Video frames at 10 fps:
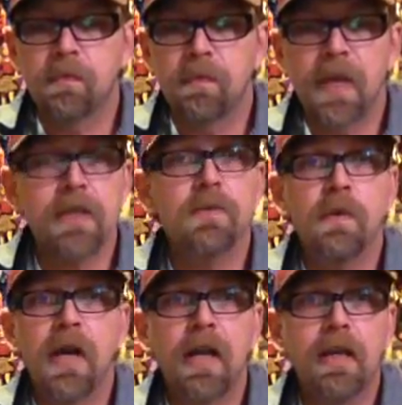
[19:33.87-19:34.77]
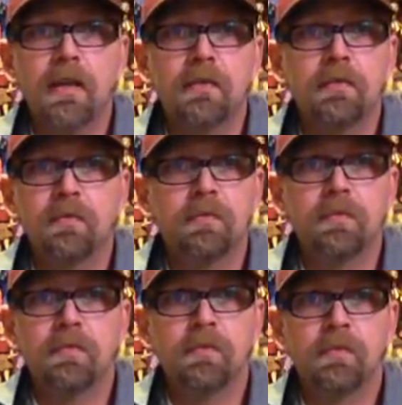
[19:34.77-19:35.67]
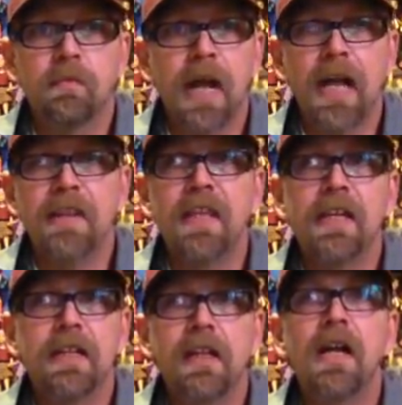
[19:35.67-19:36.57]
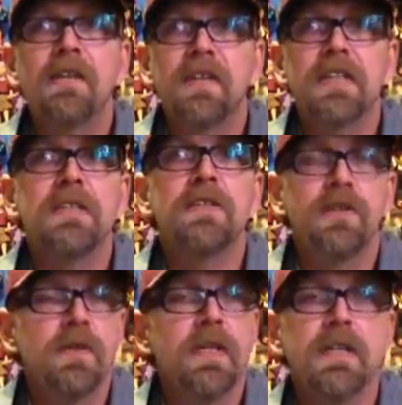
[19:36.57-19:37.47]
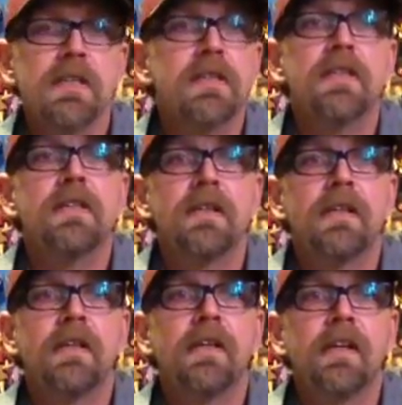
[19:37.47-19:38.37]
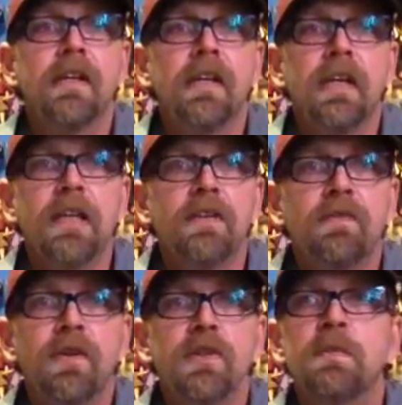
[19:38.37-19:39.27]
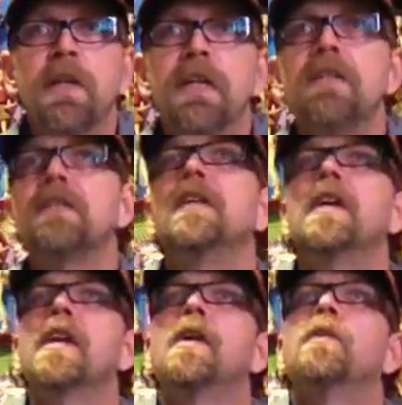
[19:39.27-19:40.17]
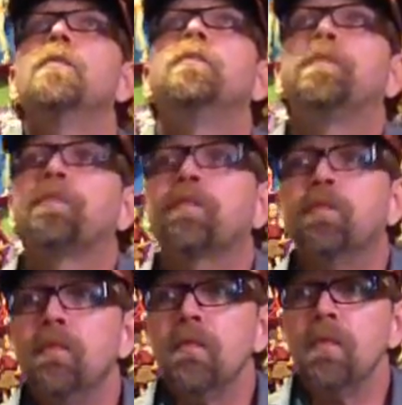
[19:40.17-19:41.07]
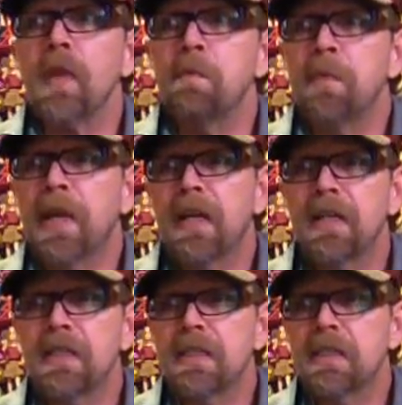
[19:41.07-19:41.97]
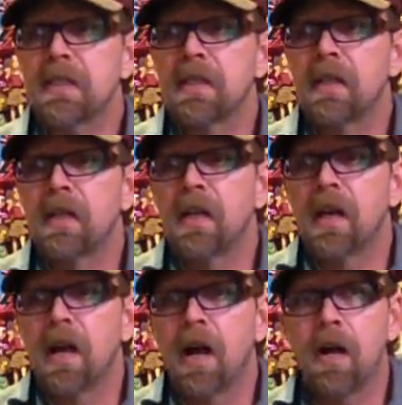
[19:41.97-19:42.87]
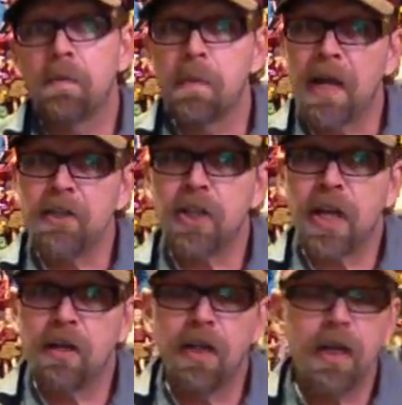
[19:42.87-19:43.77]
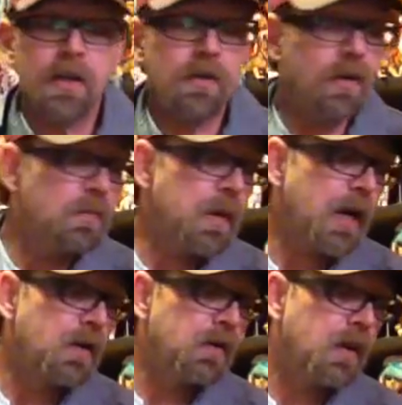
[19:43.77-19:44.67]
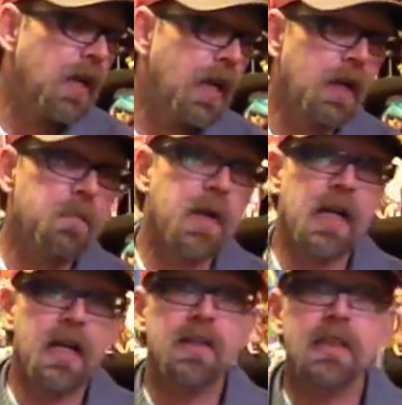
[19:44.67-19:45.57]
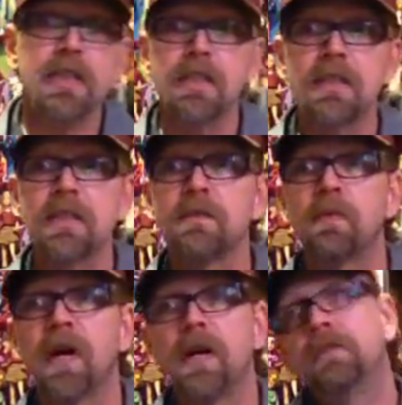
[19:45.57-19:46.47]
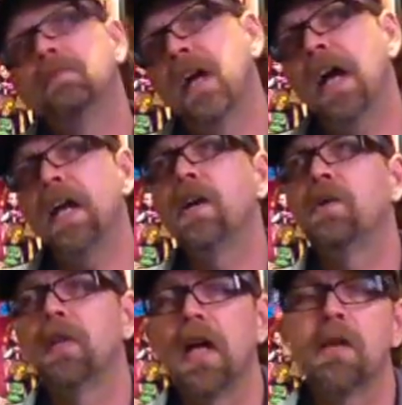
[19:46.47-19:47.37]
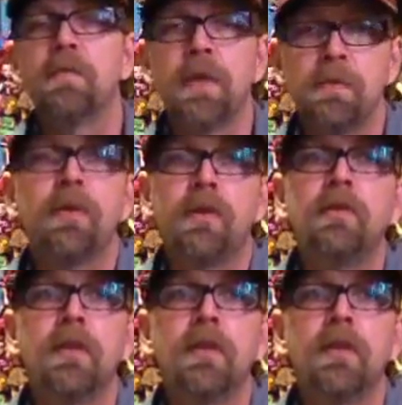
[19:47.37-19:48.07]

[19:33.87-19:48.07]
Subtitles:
that's why I think a lot of us do this in the first place, you know, because on my channel, I don't know about anybody else's. Well, I know a lot of people